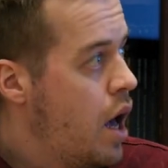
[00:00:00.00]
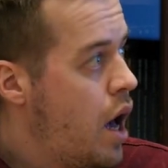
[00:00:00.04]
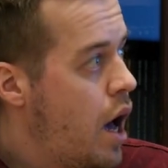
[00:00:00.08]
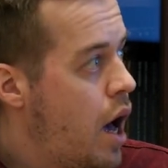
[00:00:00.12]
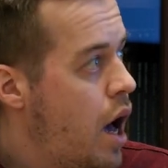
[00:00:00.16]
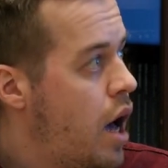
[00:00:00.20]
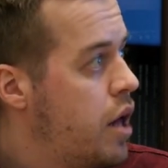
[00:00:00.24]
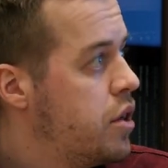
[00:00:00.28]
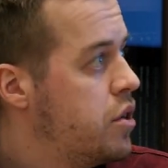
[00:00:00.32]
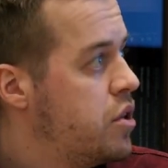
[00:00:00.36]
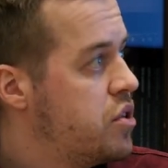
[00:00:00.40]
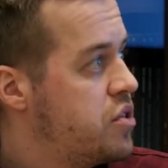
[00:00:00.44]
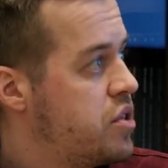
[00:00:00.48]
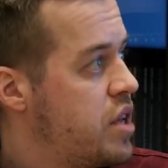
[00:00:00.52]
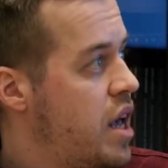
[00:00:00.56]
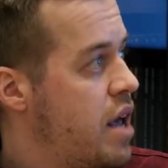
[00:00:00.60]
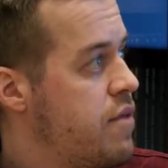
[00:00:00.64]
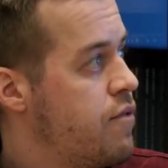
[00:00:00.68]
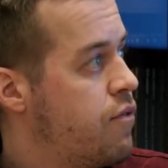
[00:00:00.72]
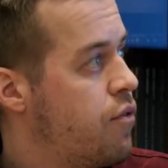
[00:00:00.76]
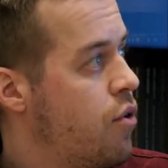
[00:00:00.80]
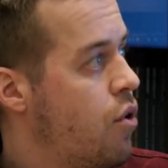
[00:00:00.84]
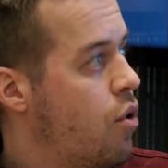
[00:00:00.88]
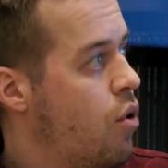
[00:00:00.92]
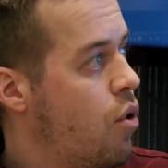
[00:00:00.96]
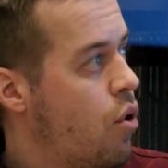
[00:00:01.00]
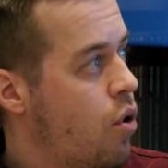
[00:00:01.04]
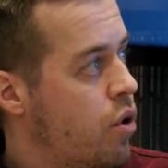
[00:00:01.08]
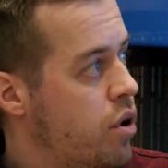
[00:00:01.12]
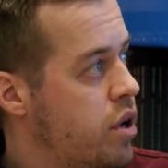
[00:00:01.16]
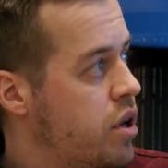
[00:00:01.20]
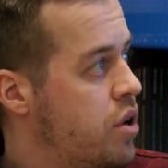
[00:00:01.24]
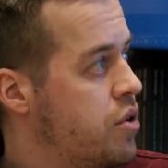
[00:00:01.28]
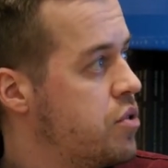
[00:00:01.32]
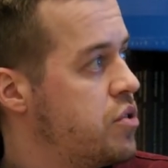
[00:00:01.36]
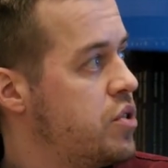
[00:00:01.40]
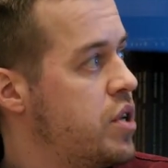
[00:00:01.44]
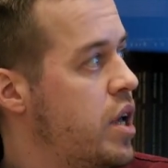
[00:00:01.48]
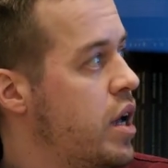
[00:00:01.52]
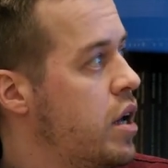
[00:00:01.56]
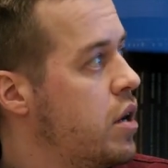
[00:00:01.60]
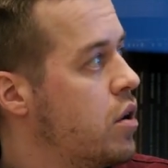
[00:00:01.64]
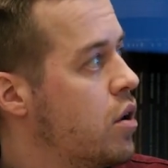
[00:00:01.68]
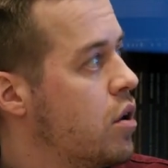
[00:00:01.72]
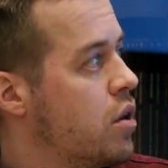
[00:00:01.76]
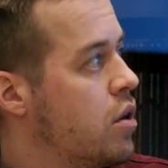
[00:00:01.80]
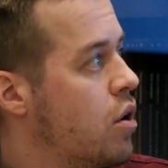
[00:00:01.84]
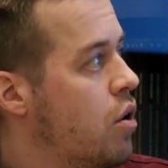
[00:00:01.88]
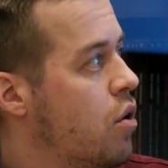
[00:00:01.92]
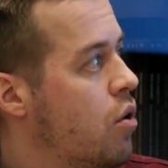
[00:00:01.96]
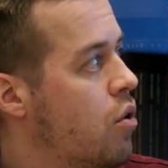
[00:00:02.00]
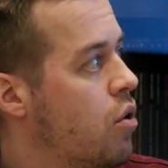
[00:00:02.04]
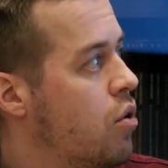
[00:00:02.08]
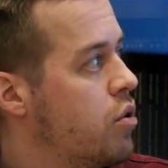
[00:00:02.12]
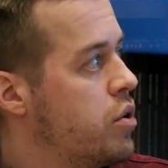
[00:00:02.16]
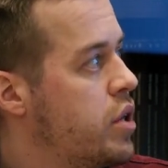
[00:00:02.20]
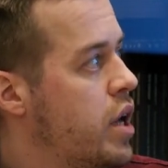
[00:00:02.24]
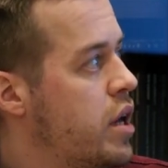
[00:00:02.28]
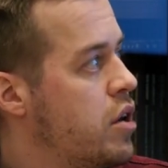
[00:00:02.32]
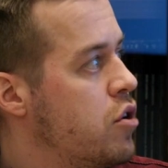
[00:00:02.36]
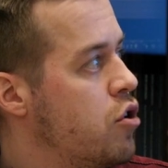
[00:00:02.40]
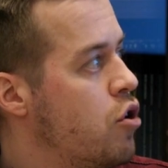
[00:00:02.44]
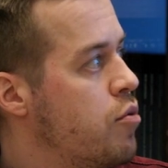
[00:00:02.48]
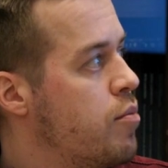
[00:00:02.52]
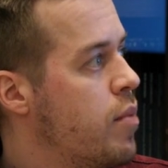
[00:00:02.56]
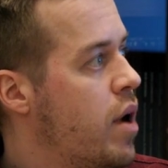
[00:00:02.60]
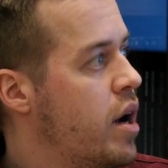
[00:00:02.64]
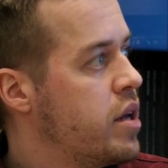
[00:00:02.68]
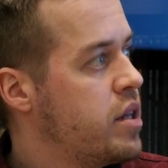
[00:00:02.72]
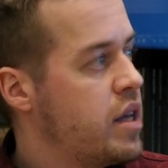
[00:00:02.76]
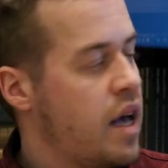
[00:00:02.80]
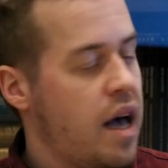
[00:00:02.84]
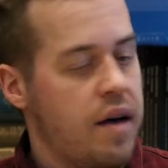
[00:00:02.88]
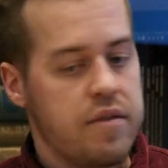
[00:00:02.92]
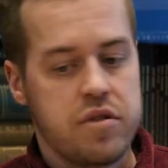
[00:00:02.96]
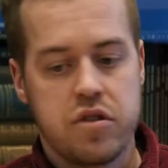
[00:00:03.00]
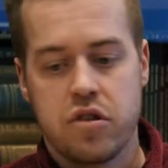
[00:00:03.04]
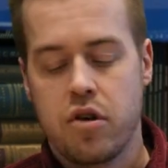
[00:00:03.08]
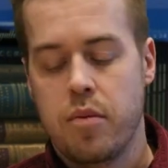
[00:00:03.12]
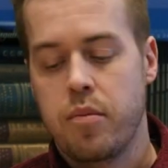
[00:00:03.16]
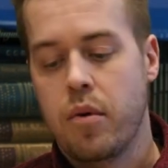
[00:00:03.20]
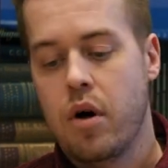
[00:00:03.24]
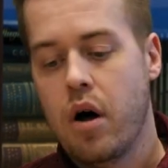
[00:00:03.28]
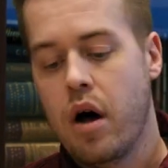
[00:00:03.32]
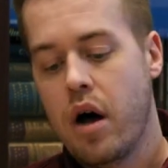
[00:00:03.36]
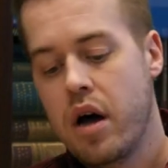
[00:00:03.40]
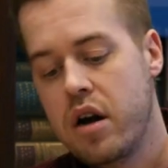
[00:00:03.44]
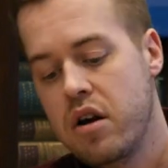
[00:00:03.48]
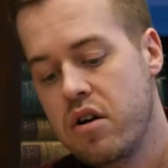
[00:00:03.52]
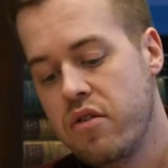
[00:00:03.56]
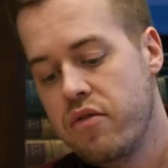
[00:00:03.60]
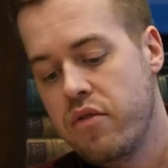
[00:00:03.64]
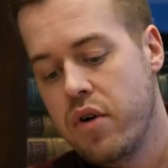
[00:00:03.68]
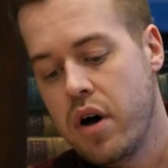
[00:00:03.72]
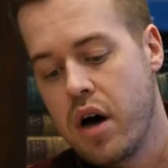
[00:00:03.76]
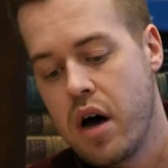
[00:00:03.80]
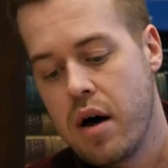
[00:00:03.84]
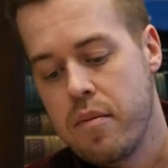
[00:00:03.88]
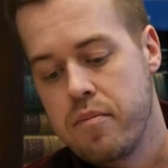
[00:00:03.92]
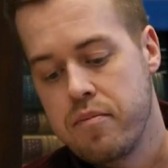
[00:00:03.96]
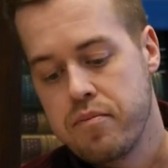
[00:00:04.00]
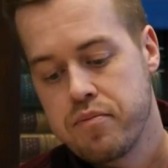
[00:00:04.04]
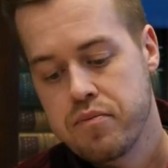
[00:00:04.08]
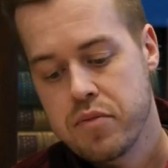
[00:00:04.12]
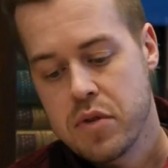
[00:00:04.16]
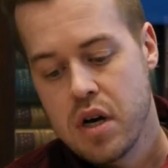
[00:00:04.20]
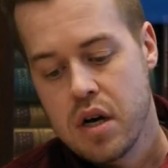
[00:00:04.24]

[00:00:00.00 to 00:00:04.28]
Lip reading: and the same for audio signal, or then you might have some kind of